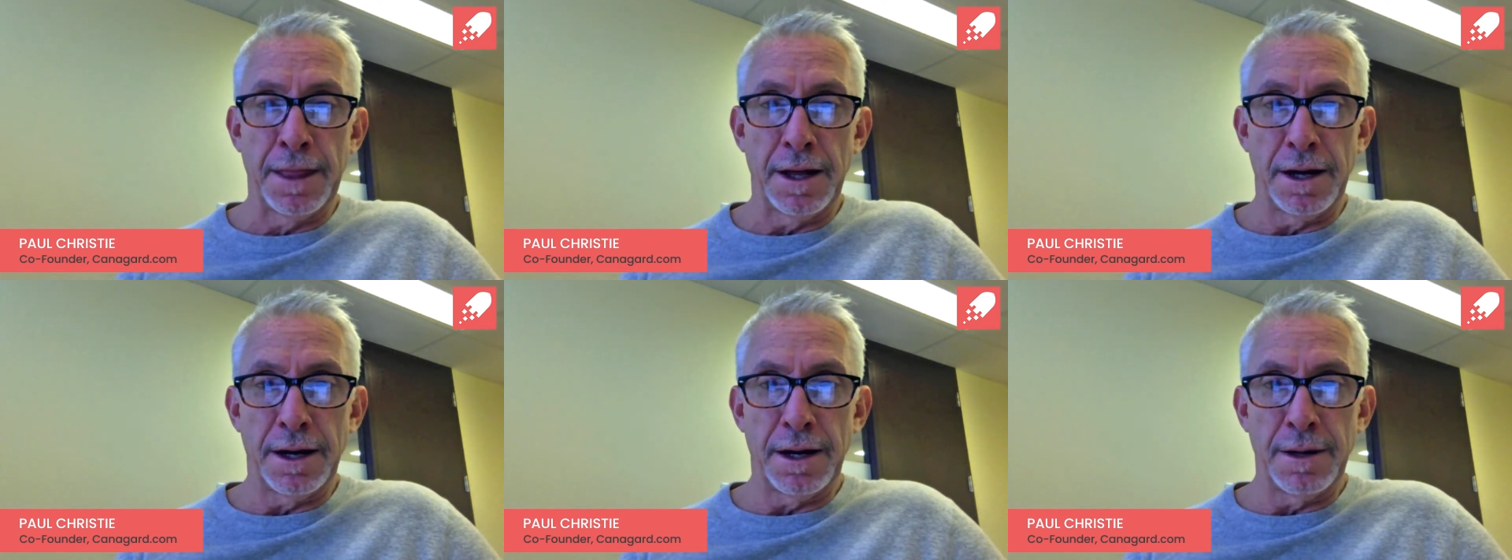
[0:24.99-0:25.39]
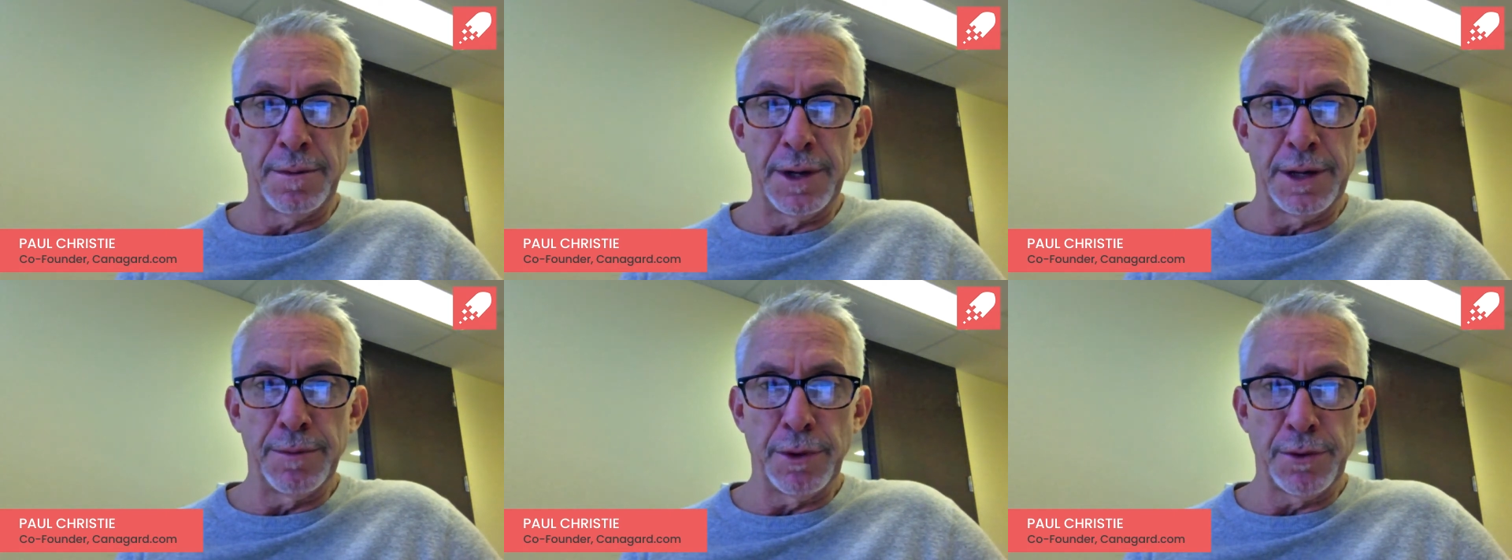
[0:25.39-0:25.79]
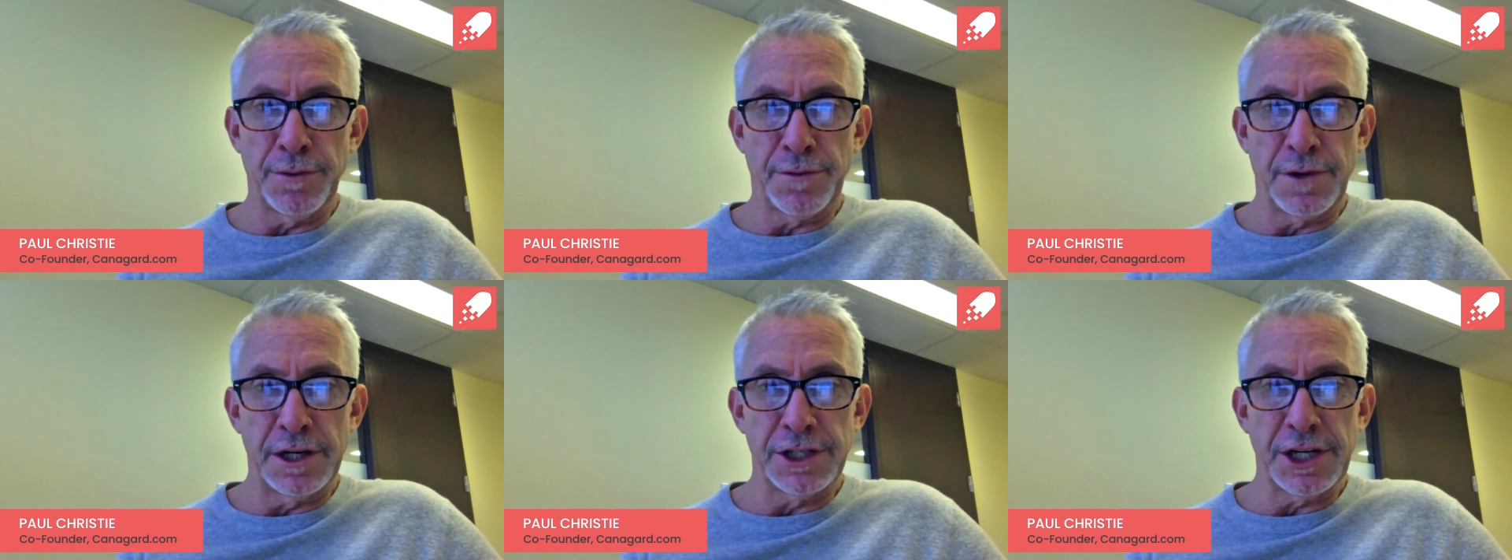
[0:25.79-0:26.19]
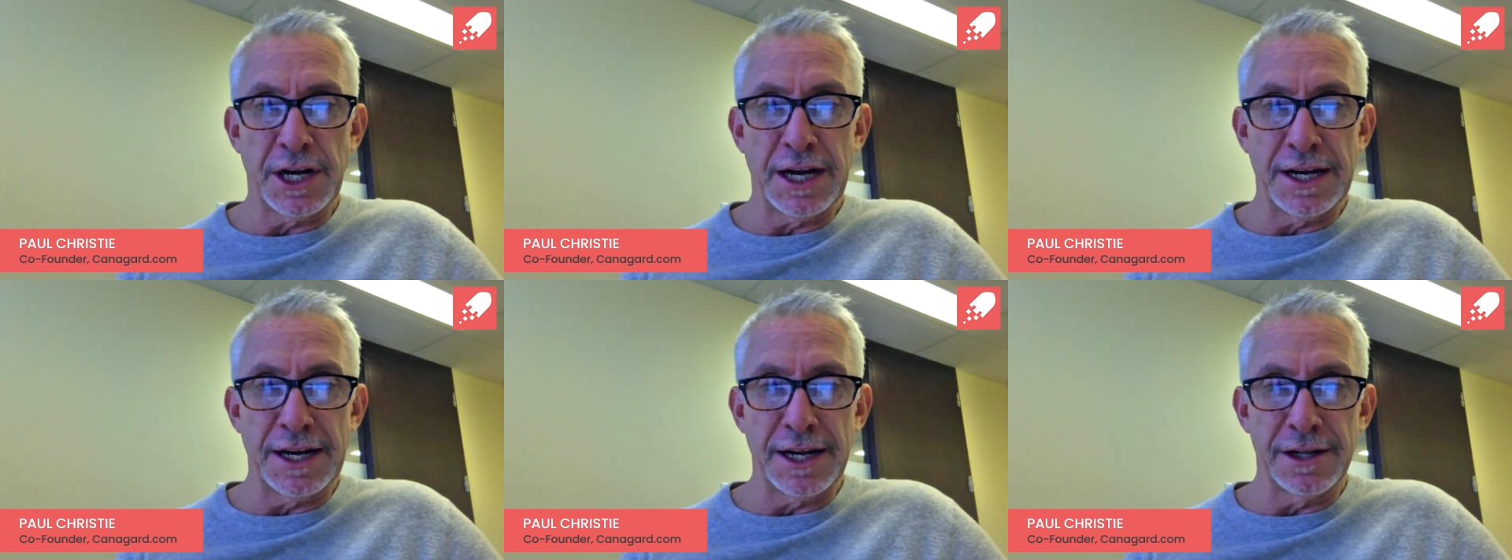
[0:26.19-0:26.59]
in both French
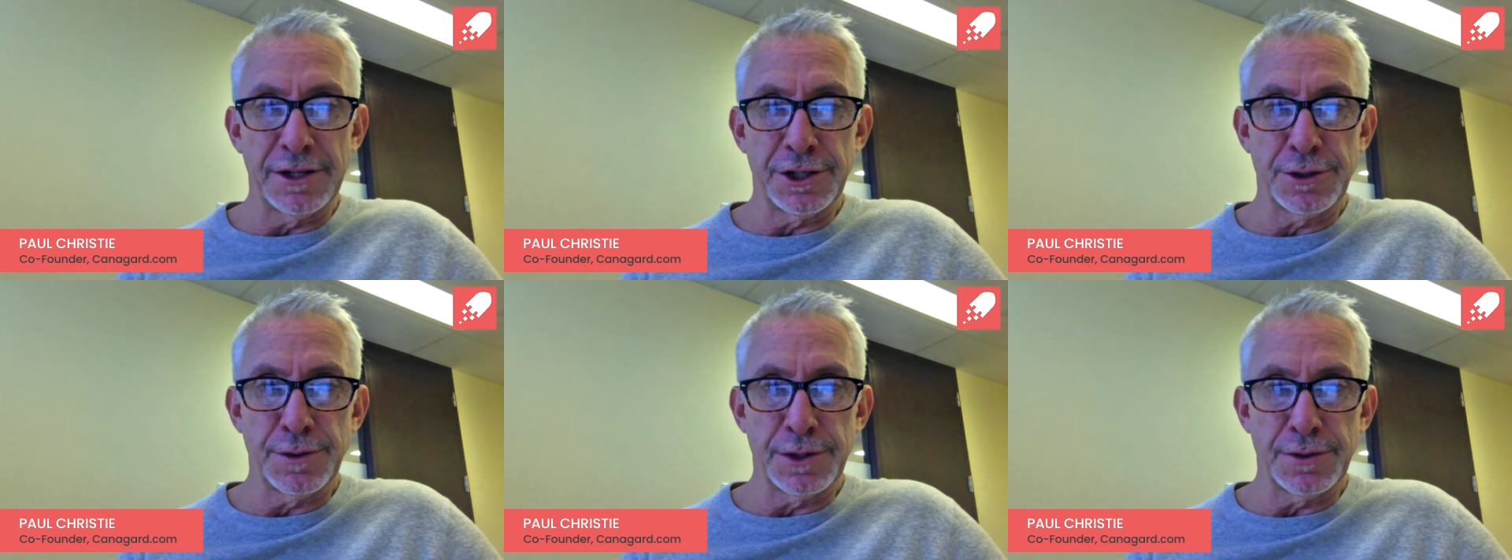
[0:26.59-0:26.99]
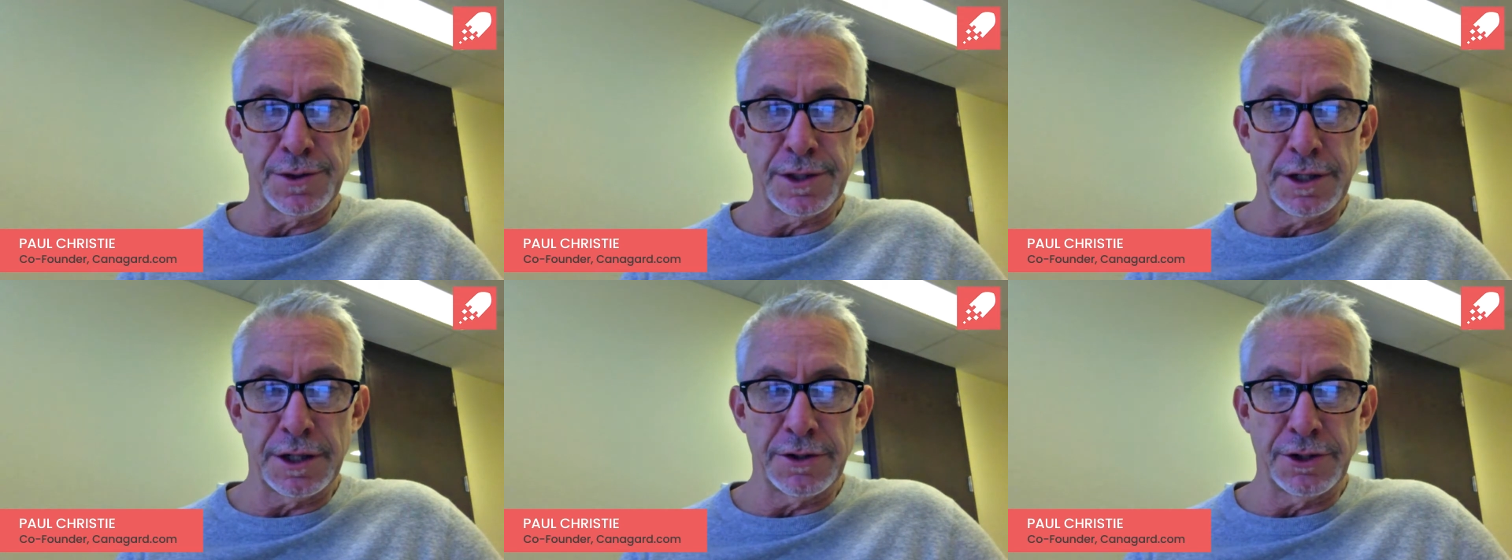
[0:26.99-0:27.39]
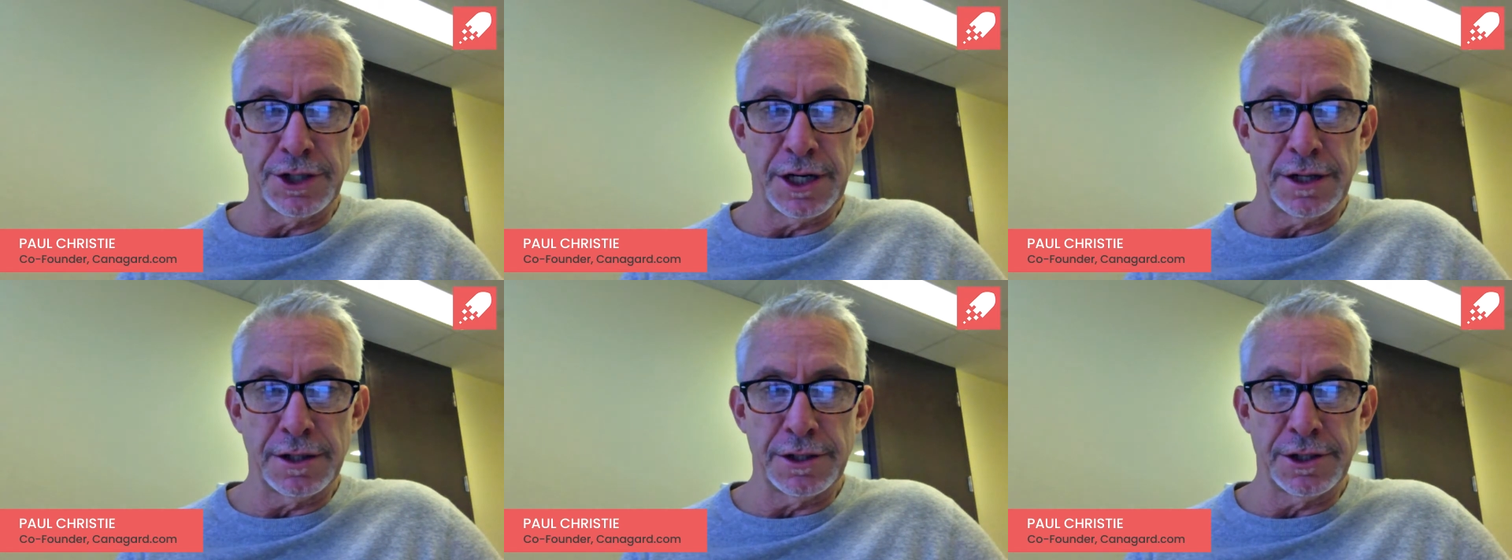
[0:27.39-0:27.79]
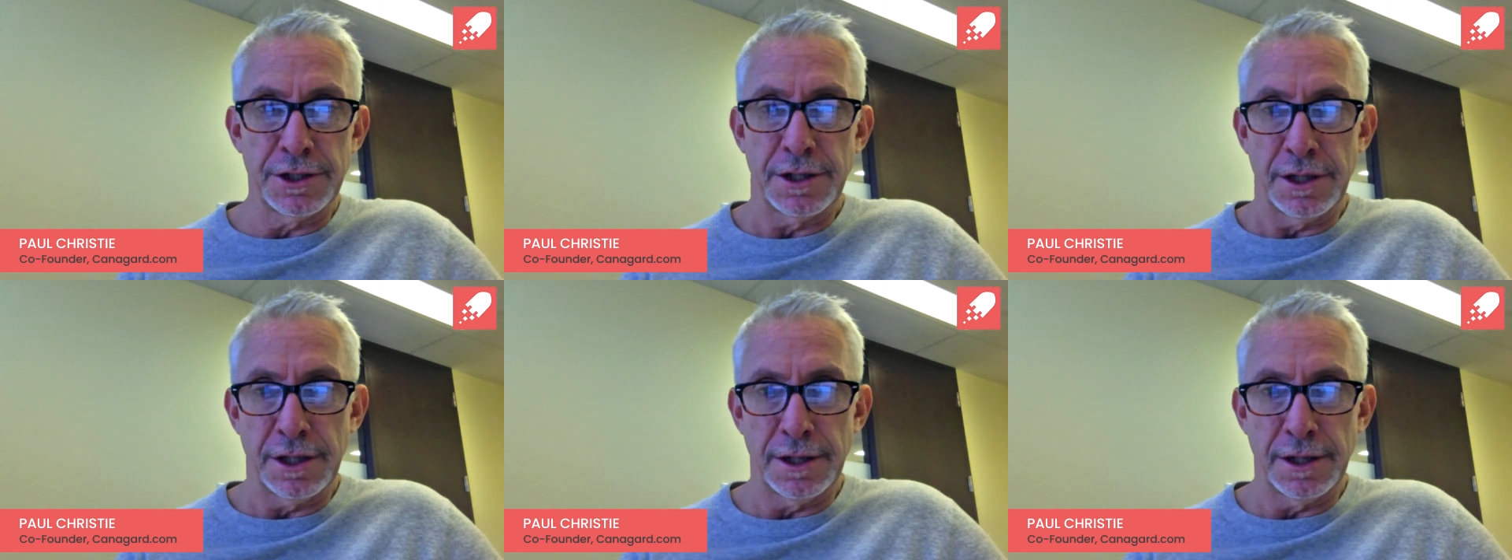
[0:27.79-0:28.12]
and English, which was another challenge.